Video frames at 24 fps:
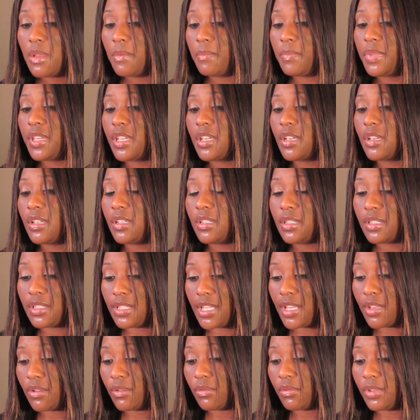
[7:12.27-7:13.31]
because
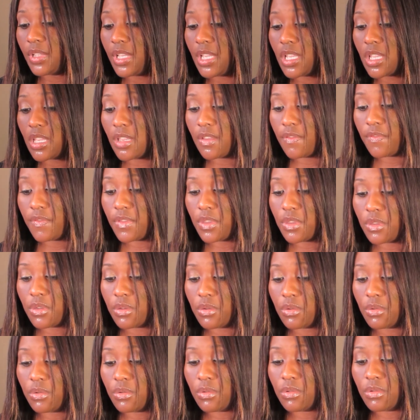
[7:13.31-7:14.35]
they only give
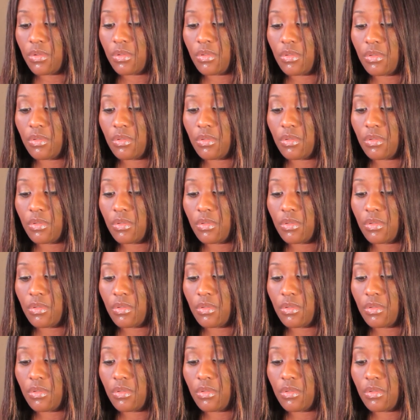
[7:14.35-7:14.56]
you